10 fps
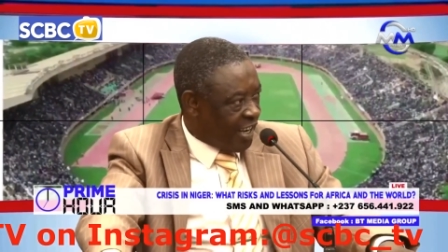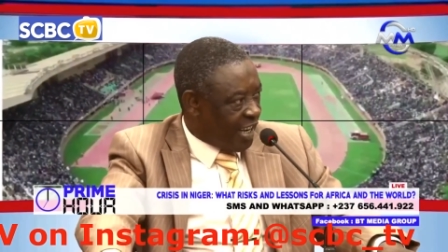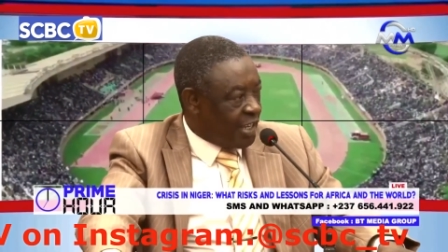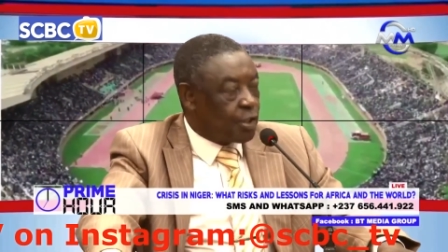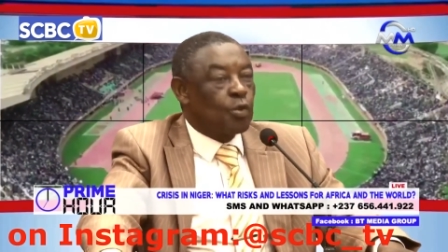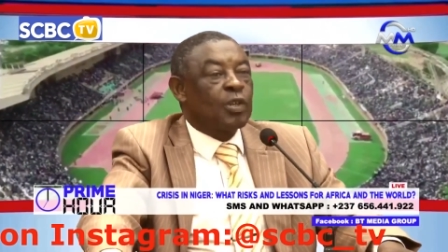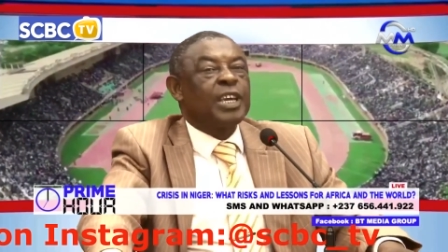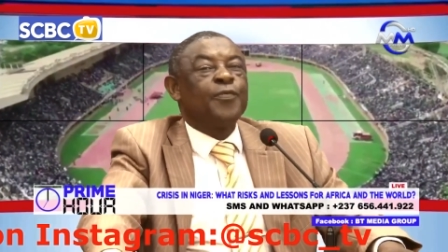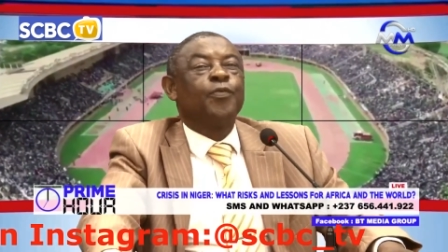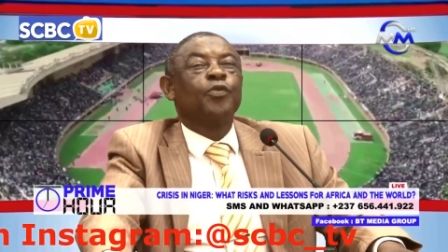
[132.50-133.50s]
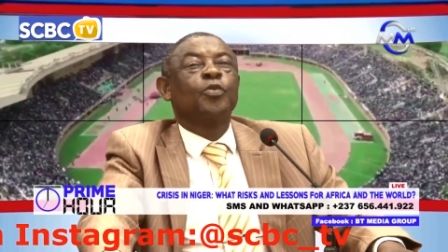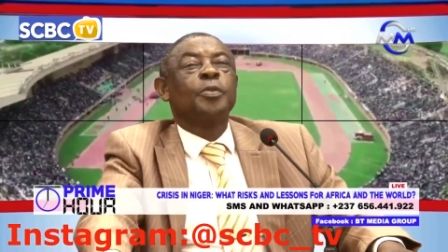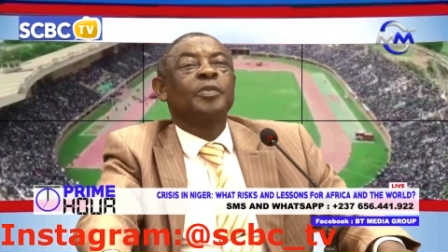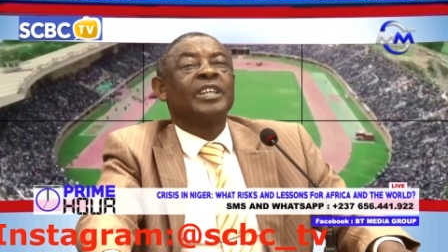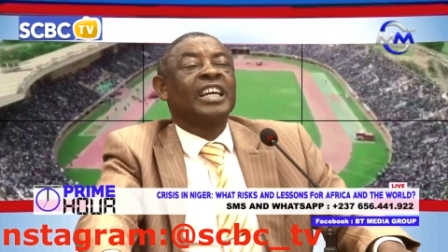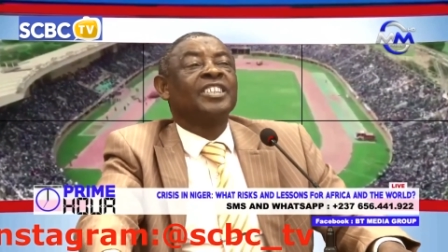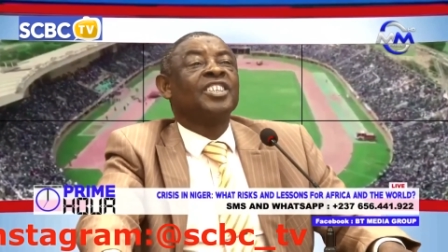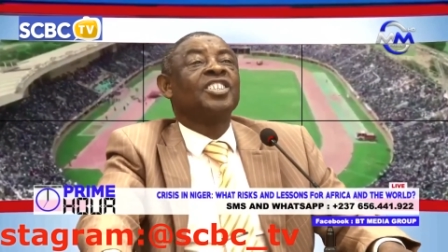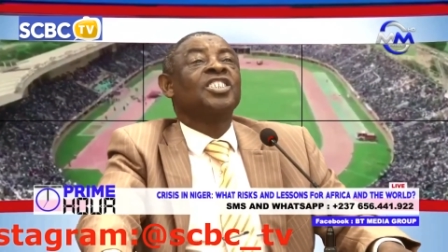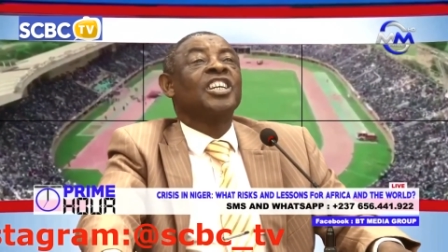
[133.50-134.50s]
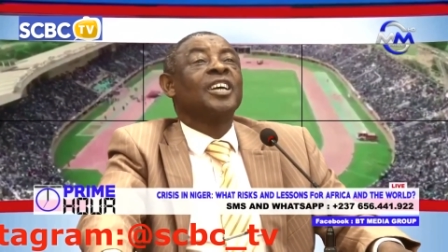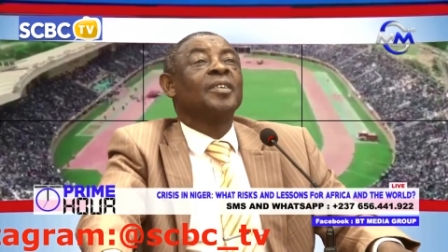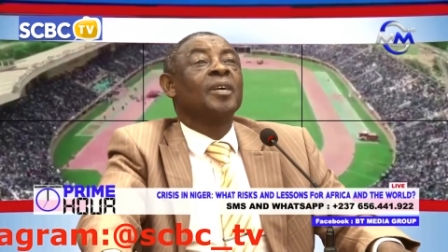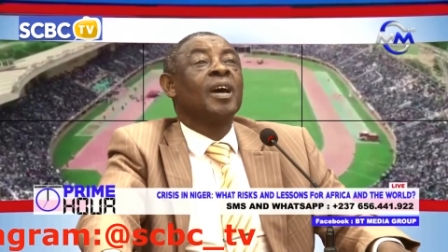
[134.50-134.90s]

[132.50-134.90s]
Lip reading: is to give food to people in Niger.